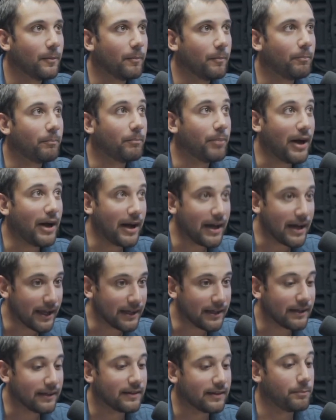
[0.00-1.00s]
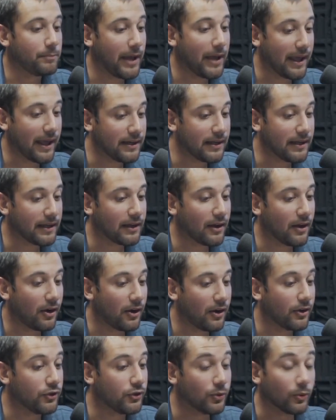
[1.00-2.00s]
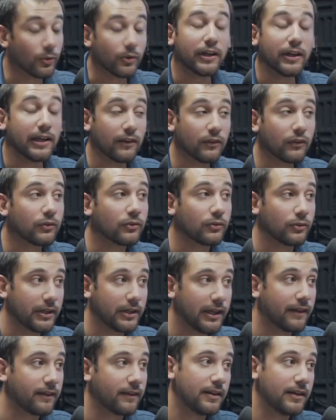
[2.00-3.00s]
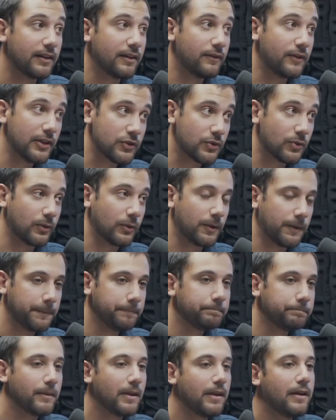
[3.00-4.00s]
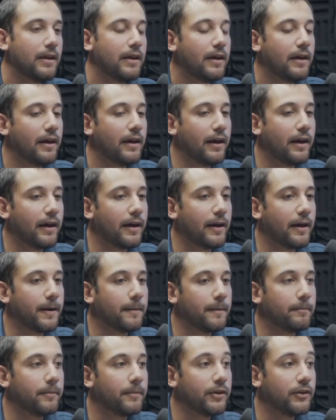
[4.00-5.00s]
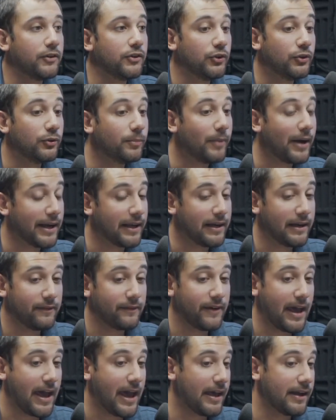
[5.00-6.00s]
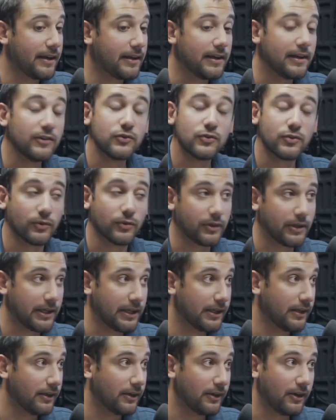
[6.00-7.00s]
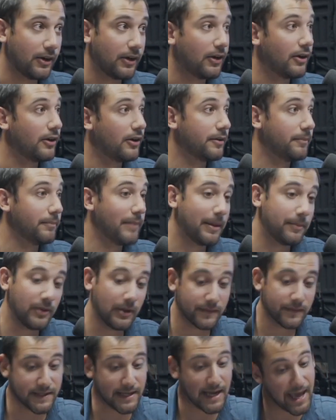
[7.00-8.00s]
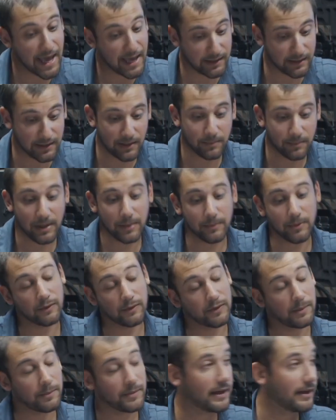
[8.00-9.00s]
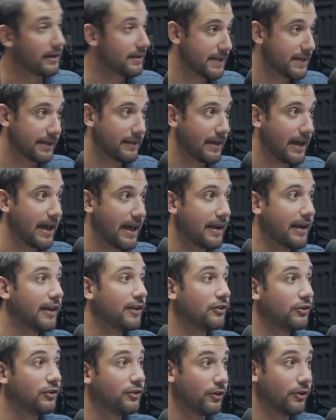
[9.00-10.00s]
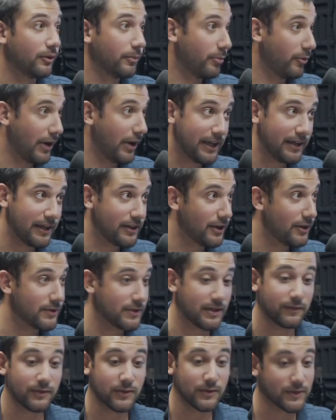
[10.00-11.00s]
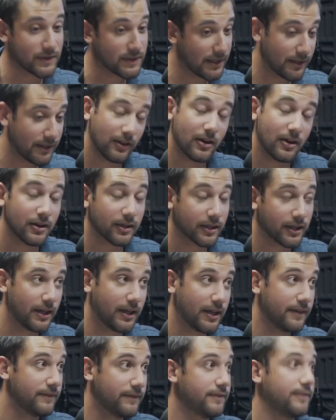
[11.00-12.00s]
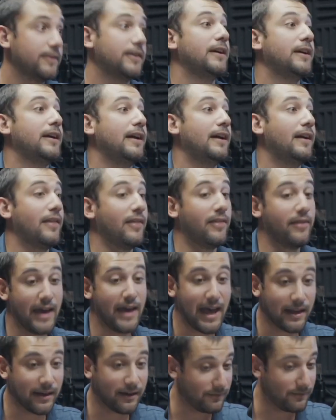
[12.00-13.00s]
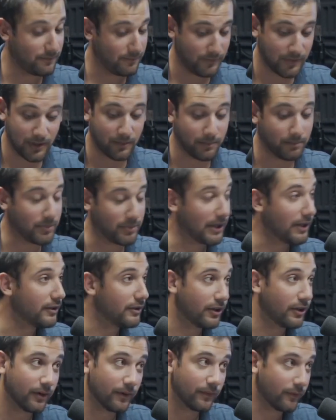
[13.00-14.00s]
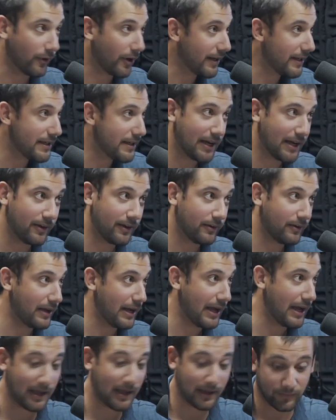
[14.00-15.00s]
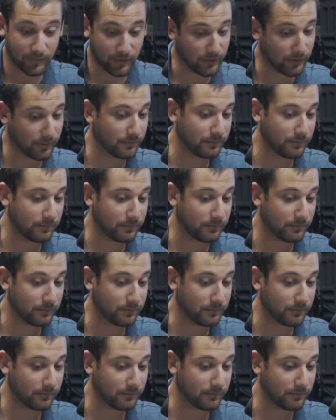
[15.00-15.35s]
But depending on your history as an individual, you might have had an injury on, maybe you have sciatica, maybe you have something else like that, and your brain knows that if you sit long enough, that big nerve running down out of your